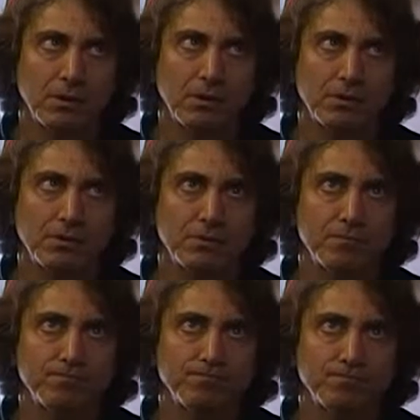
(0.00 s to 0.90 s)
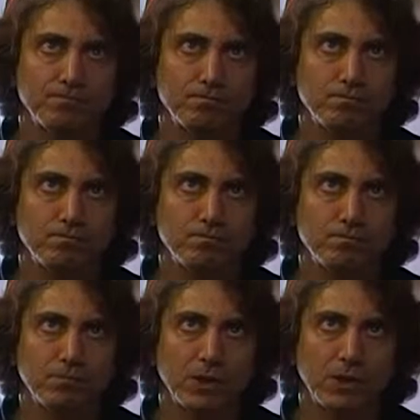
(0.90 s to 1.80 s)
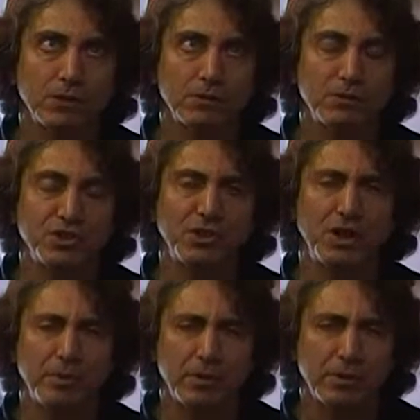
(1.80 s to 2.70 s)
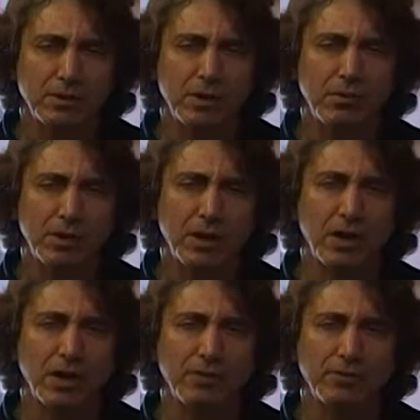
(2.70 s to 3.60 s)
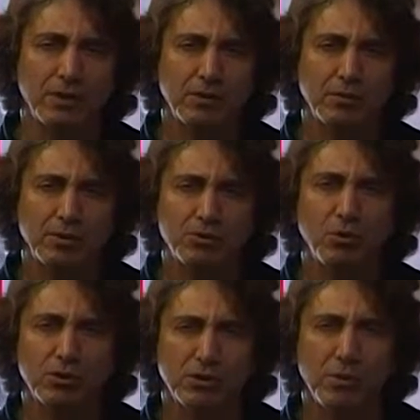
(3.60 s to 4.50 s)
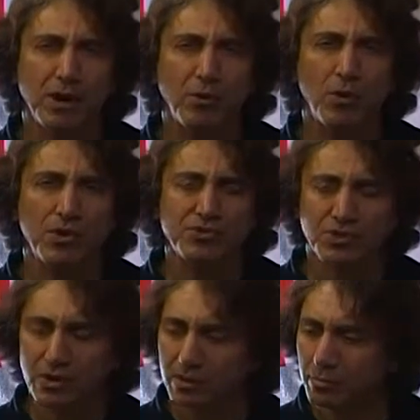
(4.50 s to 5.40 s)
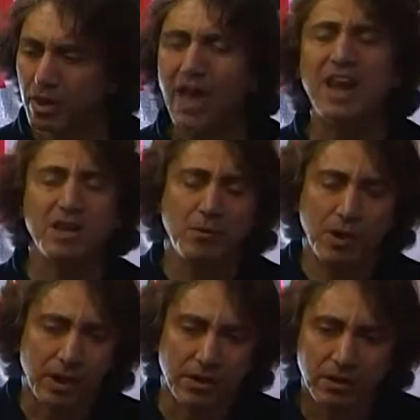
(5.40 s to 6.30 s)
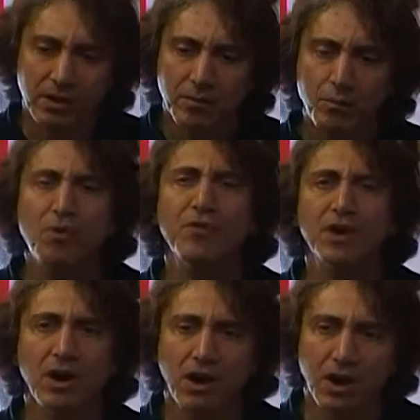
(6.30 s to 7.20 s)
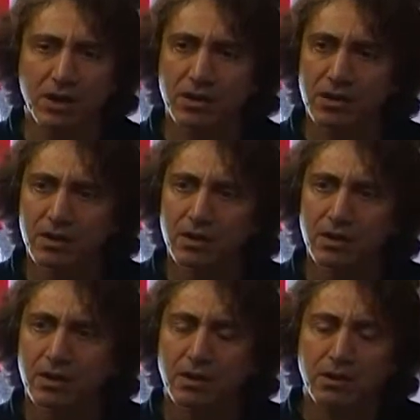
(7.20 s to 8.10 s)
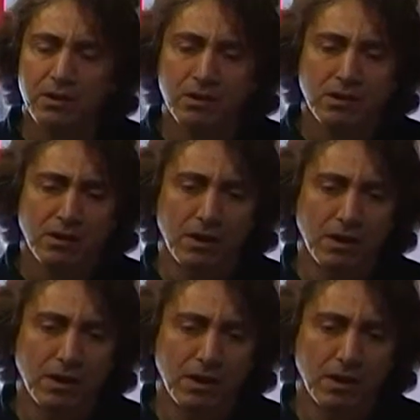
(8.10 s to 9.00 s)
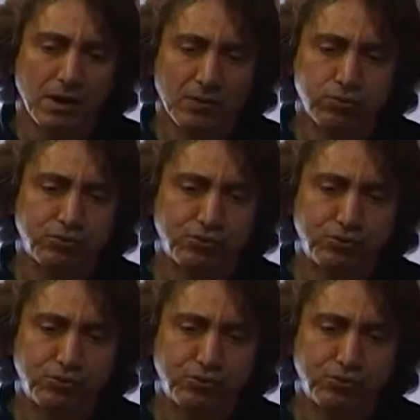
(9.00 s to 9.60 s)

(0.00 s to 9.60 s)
uh, uh, dilemma that we have that we talked about Wednesday. But anyway, moving on. Uh,